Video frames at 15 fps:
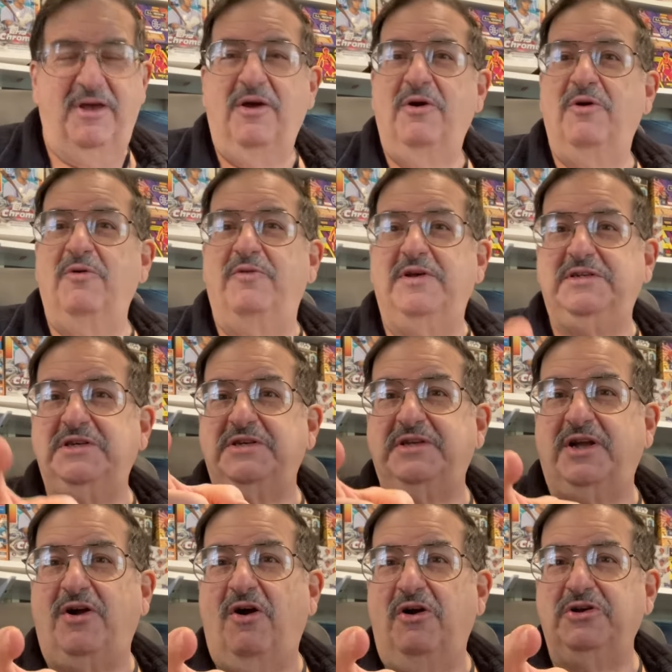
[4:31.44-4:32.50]
who visits the
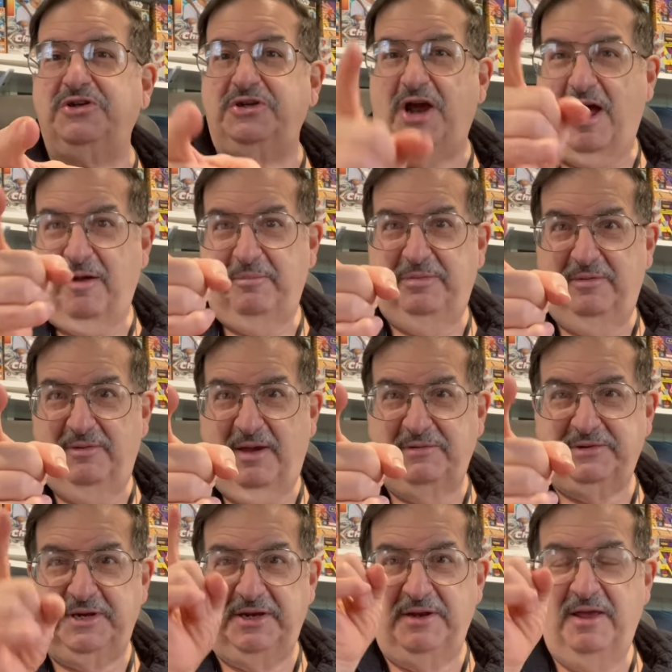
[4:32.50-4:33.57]
card shop. I've
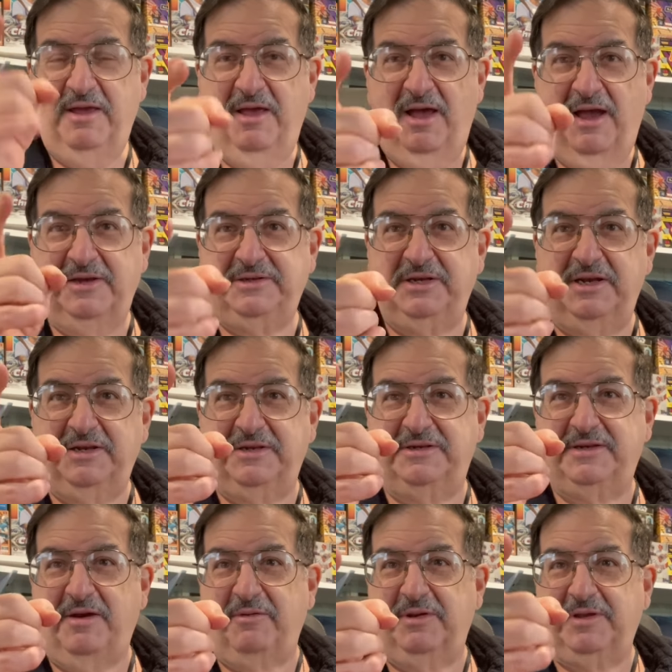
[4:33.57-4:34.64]
seen
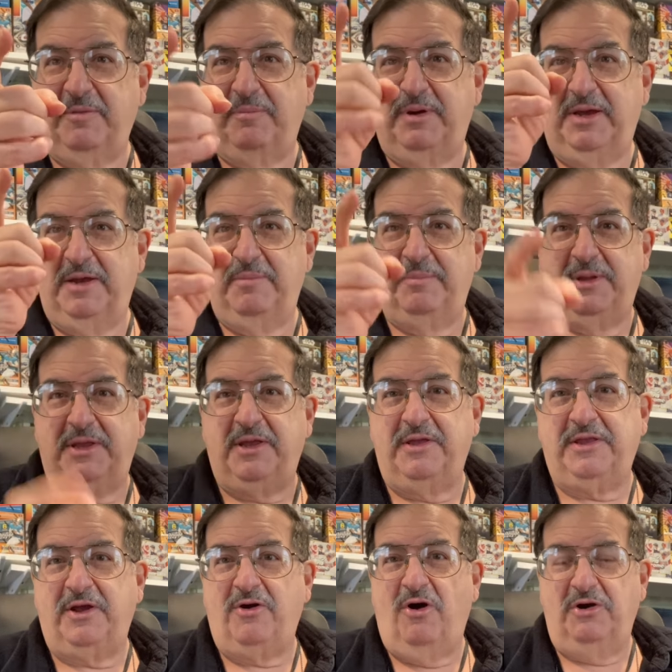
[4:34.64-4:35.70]
Serendipity at
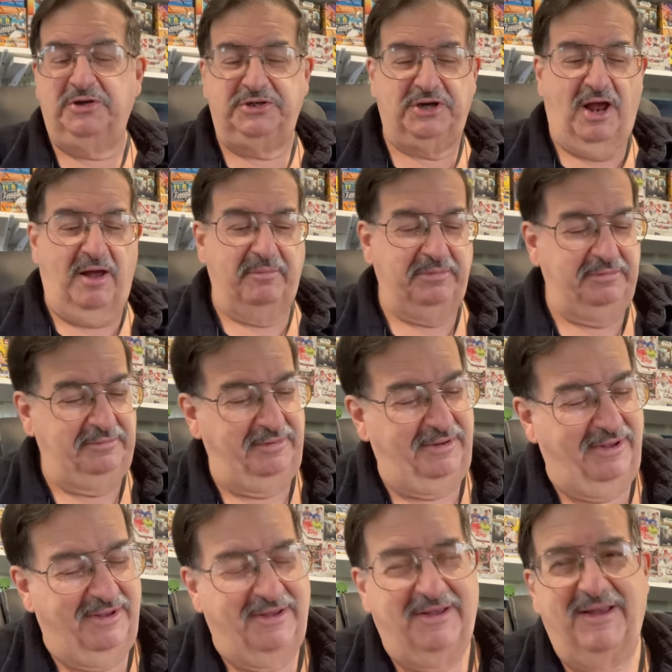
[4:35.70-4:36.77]
the card shop.
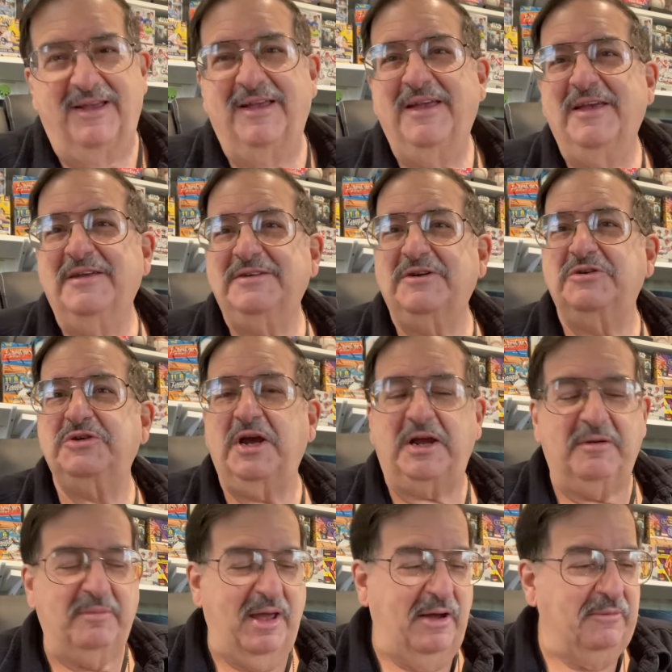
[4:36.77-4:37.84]
So check
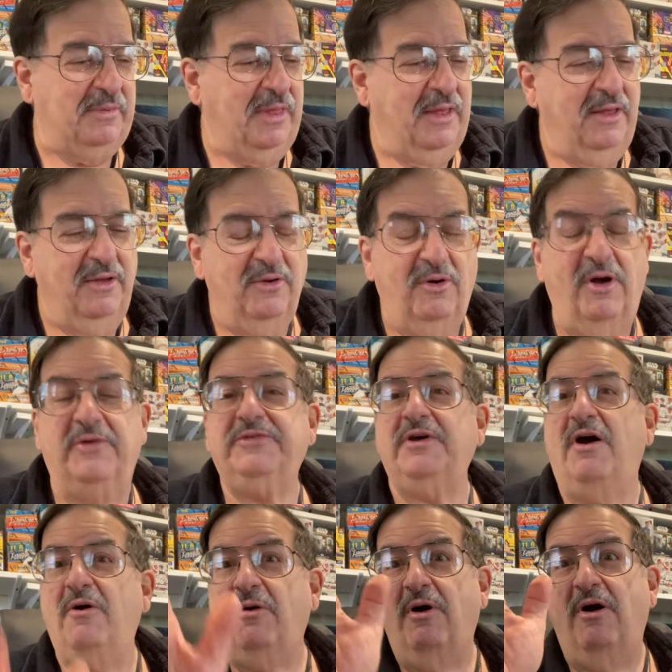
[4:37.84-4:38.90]
him out.
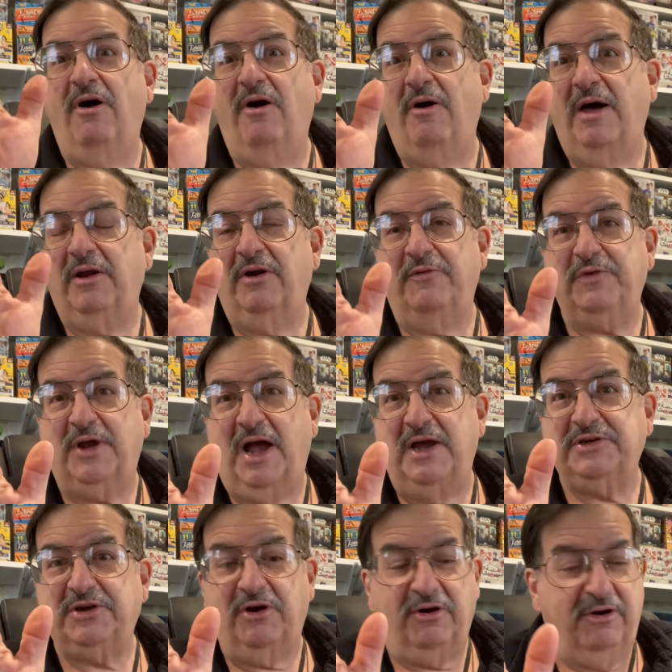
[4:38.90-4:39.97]
Also, I don't know if you
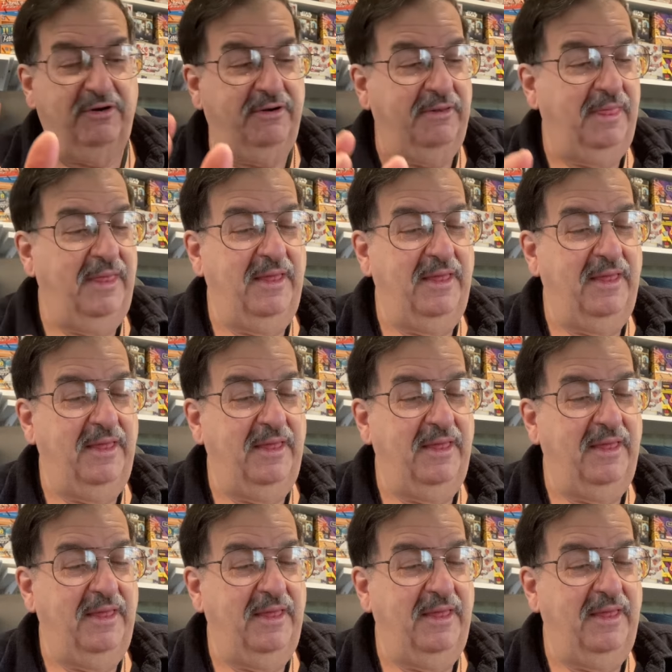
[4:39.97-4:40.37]
guys heard,